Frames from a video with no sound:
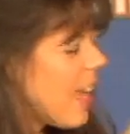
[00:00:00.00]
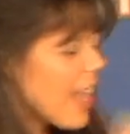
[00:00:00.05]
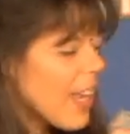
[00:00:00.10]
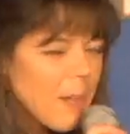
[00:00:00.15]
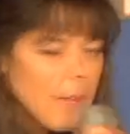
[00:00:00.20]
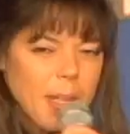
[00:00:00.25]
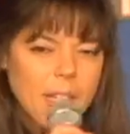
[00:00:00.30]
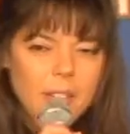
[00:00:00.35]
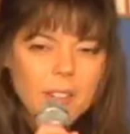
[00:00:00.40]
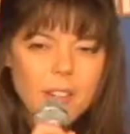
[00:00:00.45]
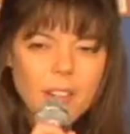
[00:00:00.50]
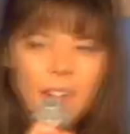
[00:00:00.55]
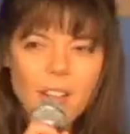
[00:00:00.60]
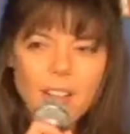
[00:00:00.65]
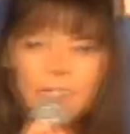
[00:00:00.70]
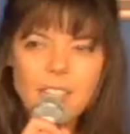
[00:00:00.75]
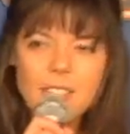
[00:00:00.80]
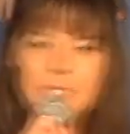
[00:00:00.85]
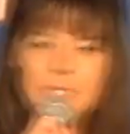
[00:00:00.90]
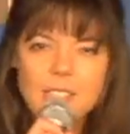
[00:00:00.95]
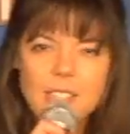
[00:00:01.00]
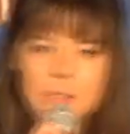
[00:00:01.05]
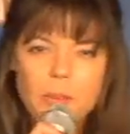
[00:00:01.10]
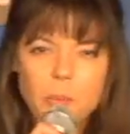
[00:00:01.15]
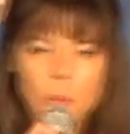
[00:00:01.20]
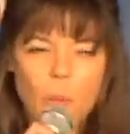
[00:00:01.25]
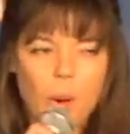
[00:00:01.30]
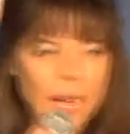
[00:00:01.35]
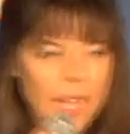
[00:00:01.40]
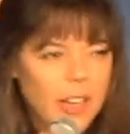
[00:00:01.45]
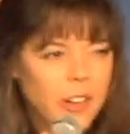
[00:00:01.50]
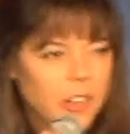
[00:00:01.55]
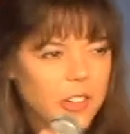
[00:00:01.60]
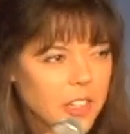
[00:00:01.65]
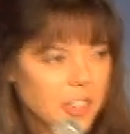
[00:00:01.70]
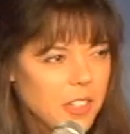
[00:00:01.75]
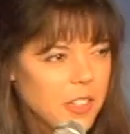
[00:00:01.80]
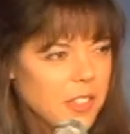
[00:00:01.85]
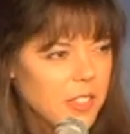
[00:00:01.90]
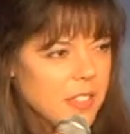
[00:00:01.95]
and I'm hearing all these white
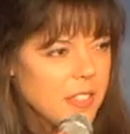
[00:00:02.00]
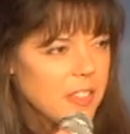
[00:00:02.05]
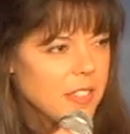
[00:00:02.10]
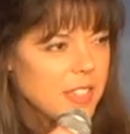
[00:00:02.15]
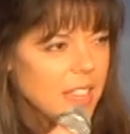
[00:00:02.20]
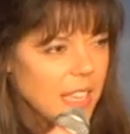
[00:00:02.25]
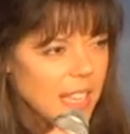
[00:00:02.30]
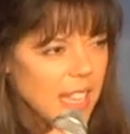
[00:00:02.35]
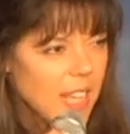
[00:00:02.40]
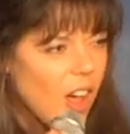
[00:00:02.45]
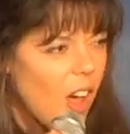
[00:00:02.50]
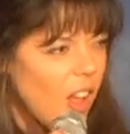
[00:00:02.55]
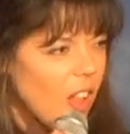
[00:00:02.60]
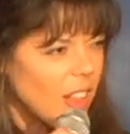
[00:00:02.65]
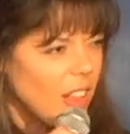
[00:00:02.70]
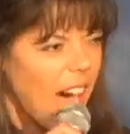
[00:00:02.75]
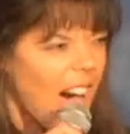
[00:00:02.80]
girls singing all